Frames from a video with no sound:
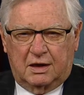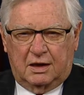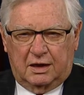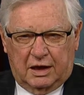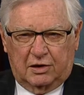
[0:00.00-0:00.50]

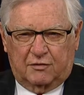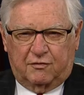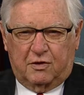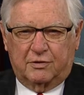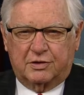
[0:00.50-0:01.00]
And I look
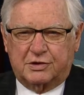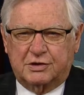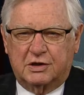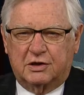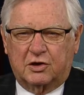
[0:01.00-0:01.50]
forward to
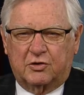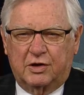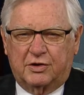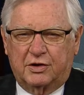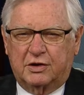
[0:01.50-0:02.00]
seeing the
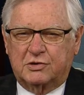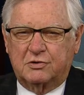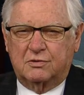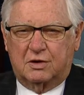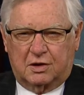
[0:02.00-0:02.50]
great things
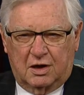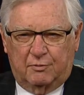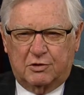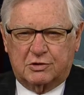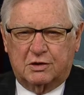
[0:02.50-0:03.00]
you
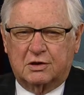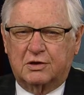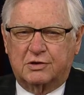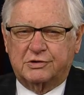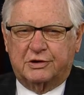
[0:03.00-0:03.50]
accomplish in the
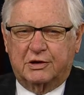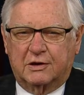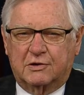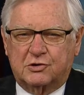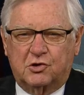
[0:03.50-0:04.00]
years
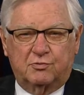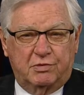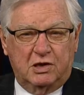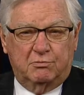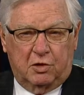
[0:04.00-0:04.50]
ahead. So
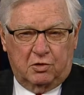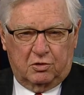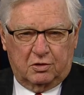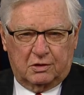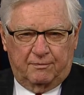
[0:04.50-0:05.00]
be
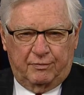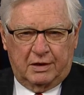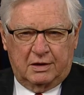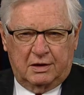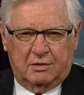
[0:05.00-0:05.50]
bold,
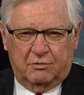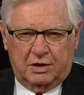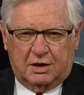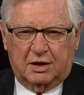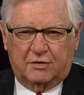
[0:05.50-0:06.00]
be
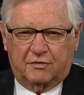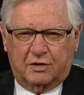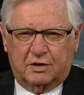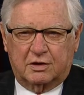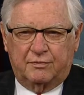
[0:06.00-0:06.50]

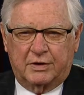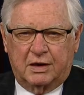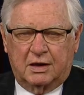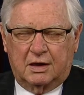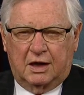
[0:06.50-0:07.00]
confident,
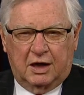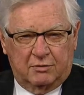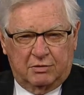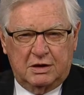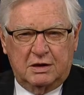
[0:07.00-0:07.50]

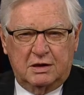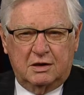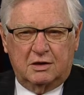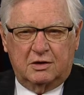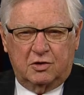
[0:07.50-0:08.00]
and be
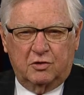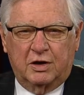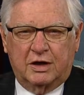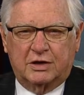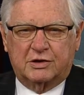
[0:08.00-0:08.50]

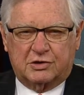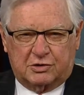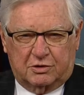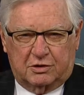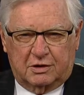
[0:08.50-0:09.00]
unite
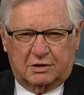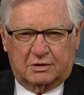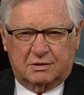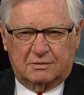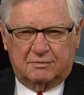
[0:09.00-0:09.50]
strong.
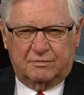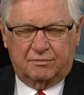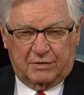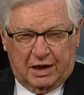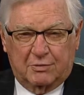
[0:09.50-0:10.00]

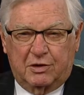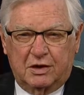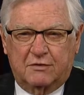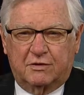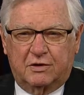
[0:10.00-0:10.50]
I
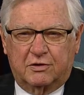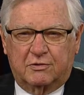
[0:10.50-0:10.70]
believe in you.